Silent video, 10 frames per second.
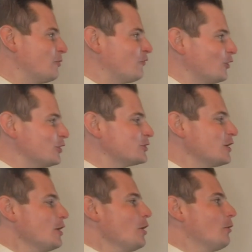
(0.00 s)
But
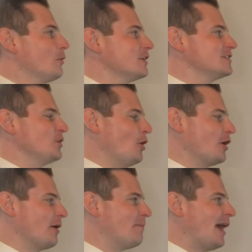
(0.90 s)
first, we're going to
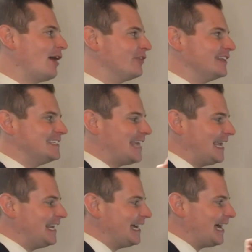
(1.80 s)
talk about the
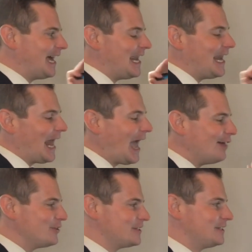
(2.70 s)
data
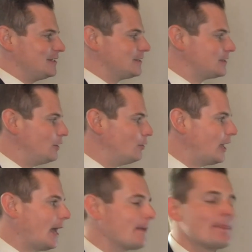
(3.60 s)
analysis,
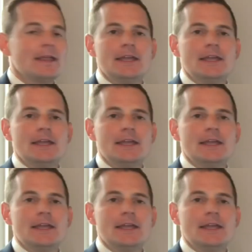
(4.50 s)
okay?